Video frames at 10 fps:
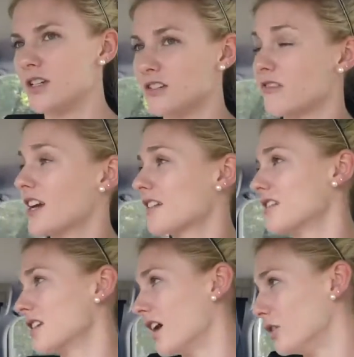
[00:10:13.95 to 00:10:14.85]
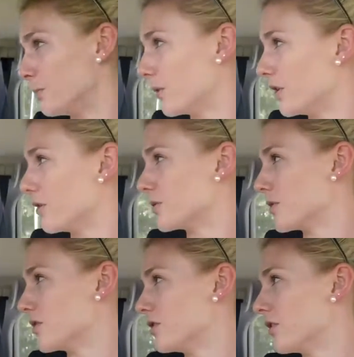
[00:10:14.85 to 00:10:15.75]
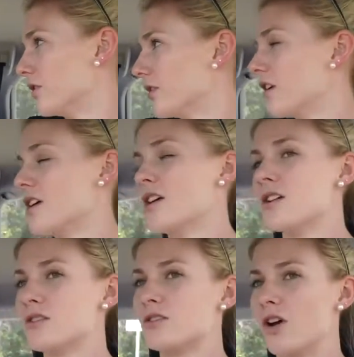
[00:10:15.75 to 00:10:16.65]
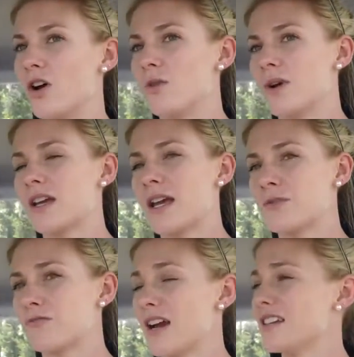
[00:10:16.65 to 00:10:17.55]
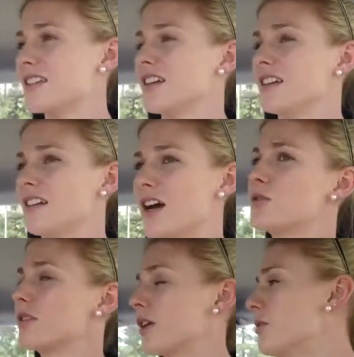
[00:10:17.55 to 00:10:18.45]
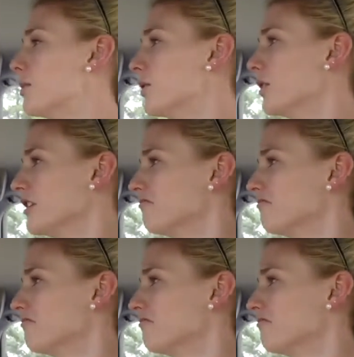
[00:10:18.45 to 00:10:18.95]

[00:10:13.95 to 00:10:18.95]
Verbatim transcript: is react to the gun, your boy knows what to do. Yeah. So when it came to racing, I took that on board,